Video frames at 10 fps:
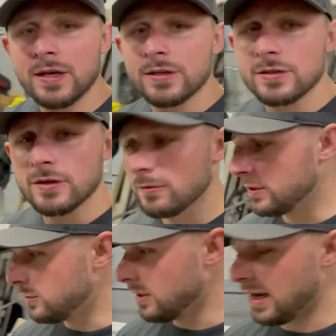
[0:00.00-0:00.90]
So we
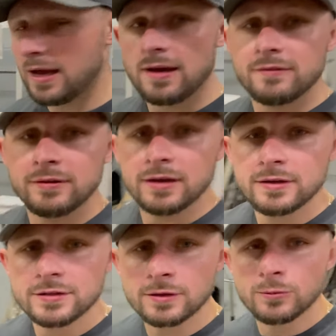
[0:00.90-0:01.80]
do have
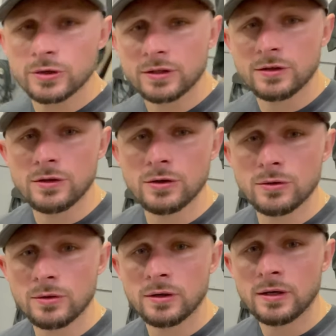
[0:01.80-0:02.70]
some work to
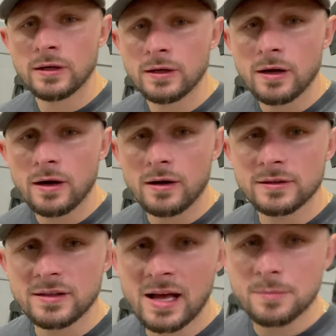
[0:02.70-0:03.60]
do on
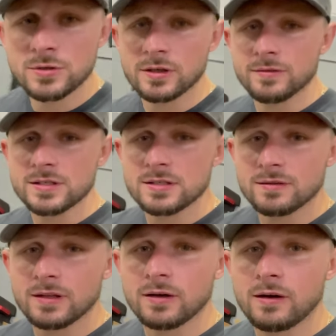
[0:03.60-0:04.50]
the top surfaces
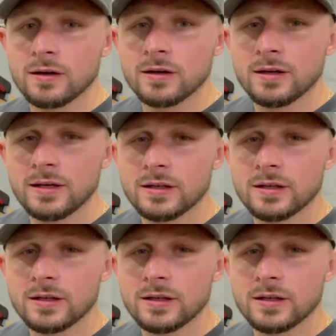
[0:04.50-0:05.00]
of the car.